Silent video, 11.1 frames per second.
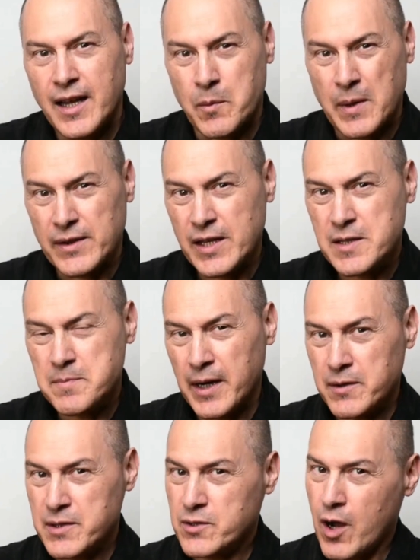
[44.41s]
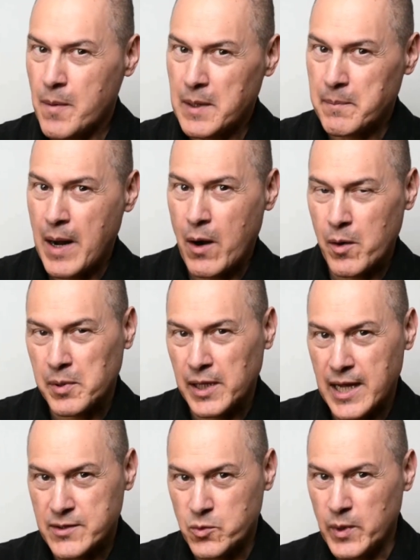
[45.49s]
And when these microscopic power
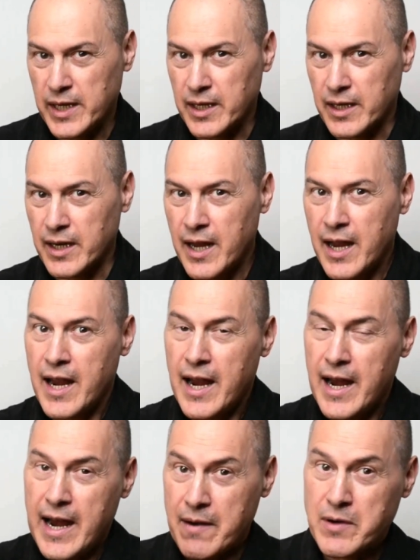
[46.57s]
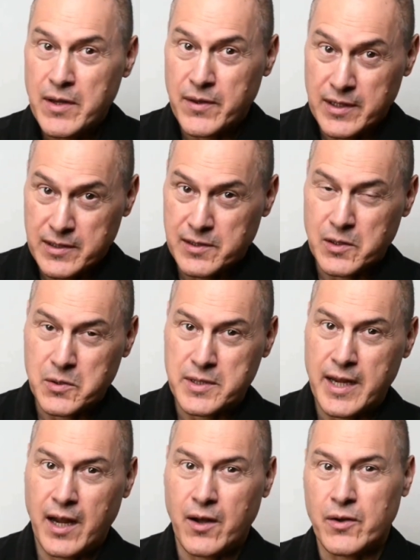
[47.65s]
plants weaken, everything slows
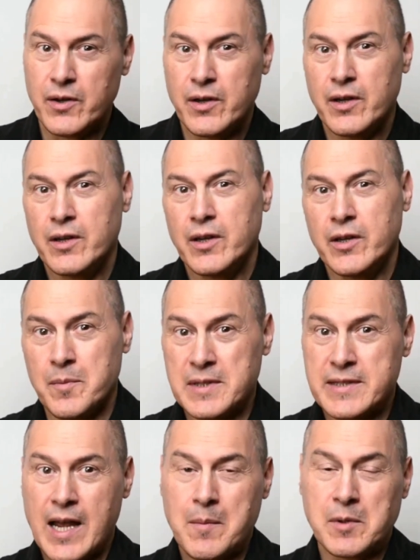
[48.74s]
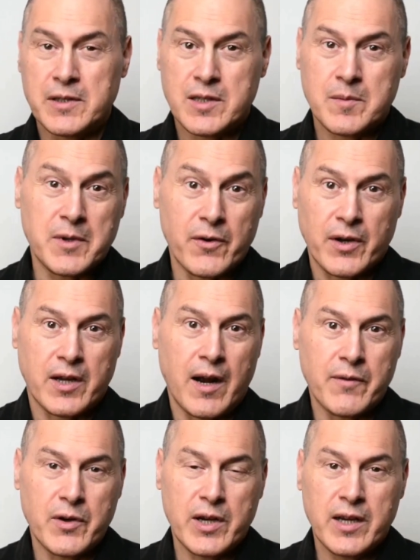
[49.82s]
down. Your metabolism, your
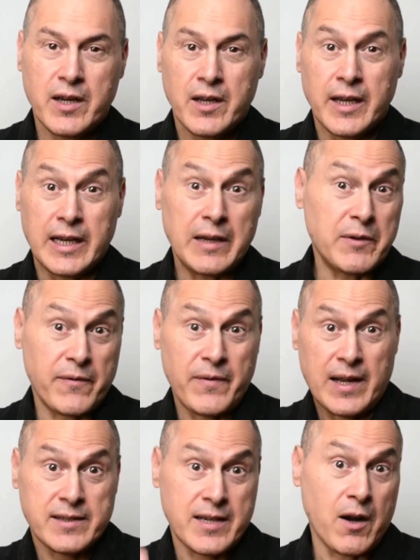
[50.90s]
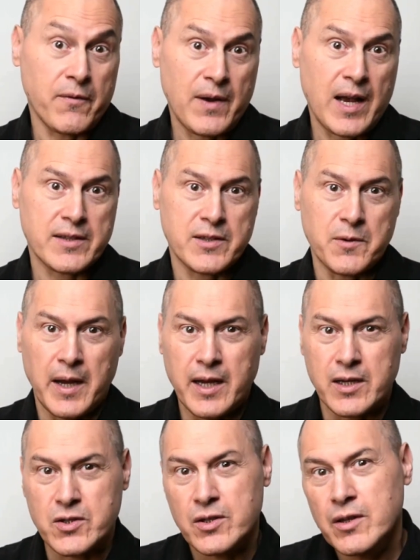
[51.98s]
recovery, it even affects how fast you
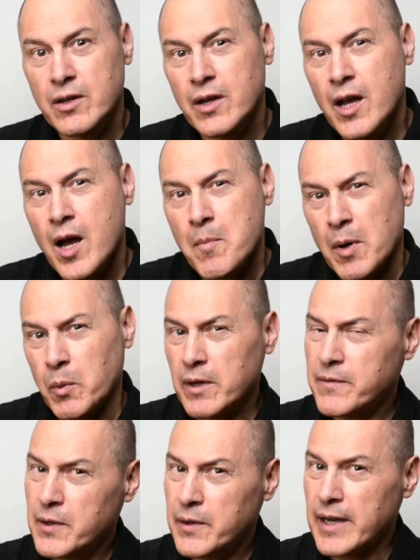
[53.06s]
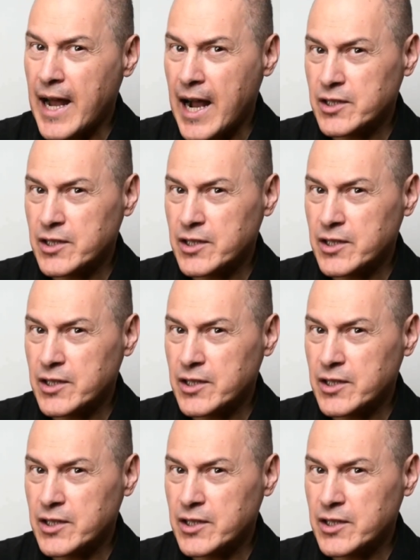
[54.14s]
age. But what if you could